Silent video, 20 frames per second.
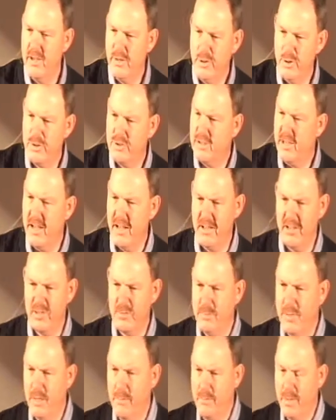You
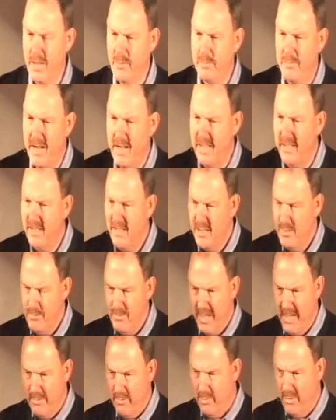challenge me about my,
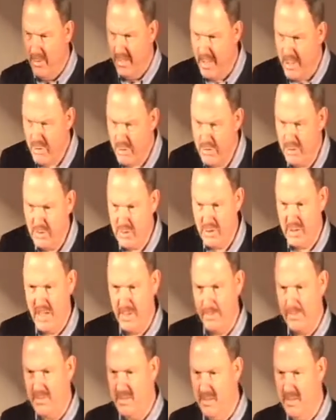my
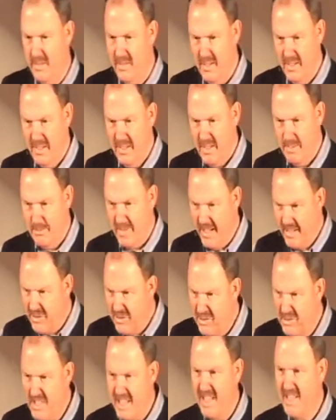relationships and, and my
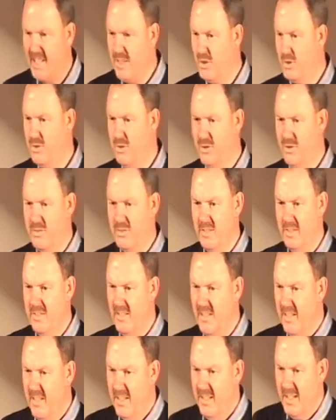sin issues and,
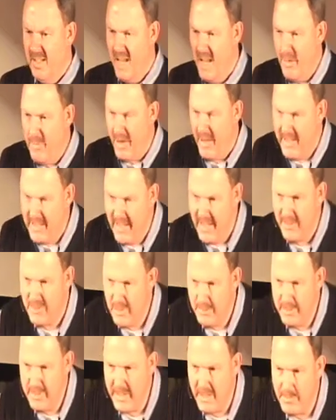and how I need
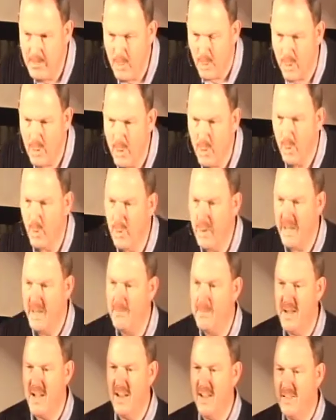to be a more holy
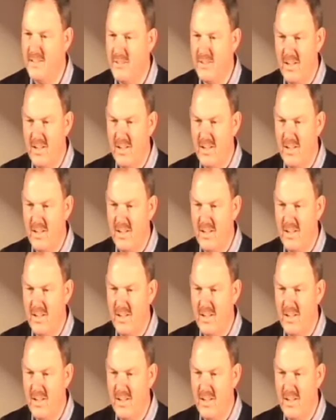man.